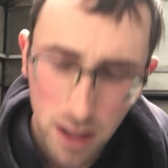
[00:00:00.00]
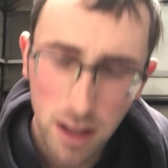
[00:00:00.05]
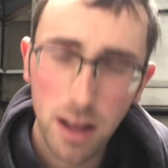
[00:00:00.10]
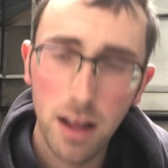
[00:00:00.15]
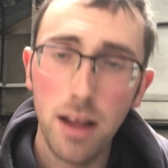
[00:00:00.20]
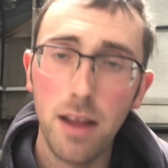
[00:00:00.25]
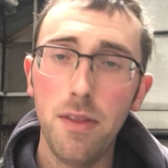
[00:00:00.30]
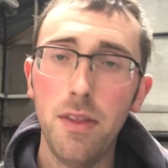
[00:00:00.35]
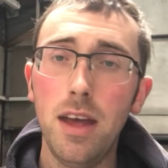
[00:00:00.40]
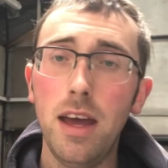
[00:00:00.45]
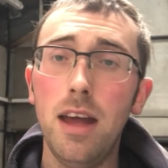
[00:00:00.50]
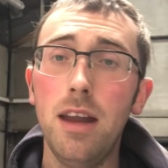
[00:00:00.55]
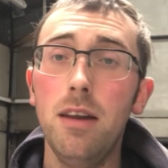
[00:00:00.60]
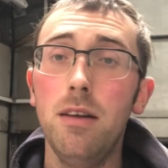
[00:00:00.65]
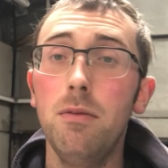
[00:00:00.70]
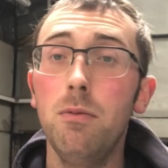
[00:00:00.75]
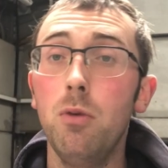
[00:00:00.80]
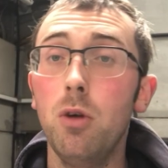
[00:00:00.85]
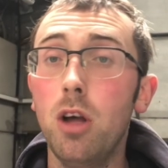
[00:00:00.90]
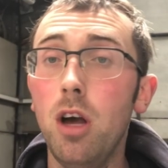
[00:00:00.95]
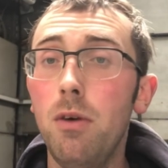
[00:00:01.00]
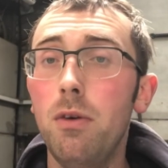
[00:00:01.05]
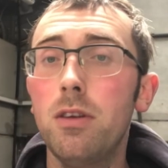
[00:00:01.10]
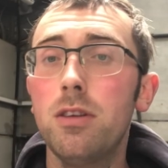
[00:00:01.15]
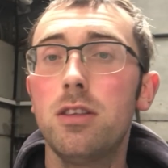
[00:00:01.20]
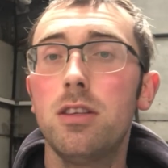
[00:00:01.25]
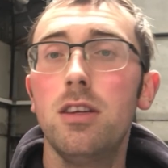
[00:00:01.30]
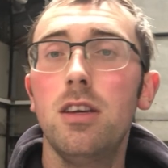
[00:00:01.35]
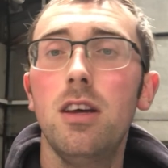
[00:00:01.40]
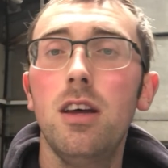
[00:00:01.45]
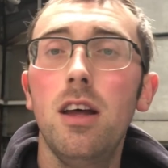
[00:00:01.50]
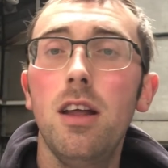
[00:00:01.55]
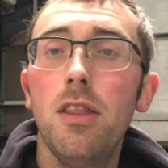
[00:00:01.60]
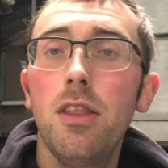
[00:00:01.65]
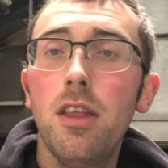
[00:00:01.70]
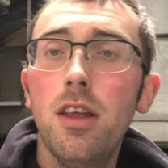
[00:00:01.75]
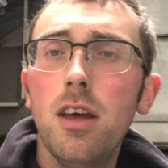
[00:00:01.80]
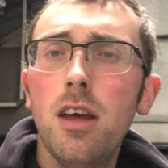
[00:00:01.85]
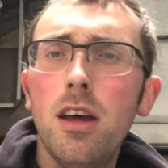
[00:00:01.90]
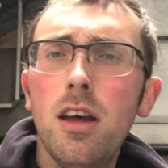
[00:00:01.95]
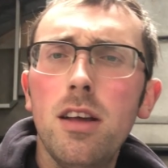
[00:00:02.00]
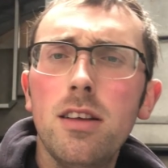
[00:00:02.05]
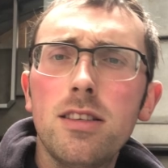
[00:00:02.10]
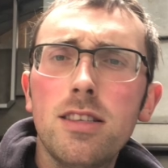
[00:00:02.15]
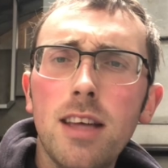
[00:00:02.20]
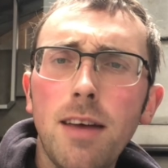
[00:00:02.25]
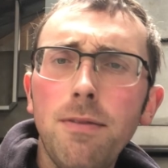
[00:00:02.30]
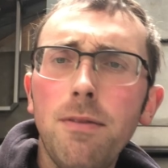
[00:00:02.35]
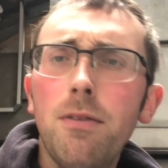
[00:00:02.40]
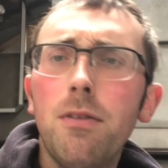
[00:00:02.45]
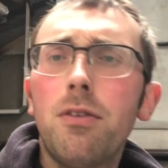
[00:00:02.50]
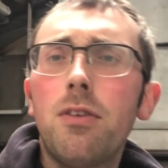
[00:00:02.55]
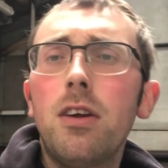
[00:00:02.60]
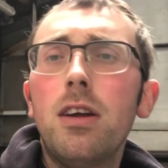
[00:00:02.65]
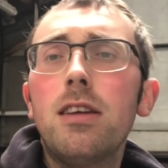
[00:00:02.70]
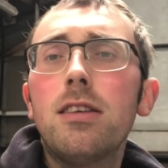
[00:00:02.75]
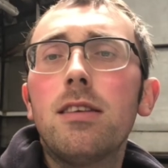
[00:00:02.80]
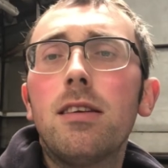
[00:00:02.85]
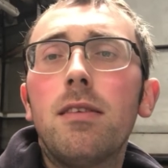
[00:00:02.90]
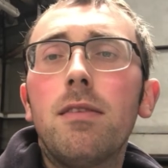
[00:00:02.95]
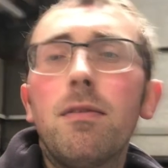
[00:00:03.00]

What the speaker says: And then we'll go on to the 7th reason.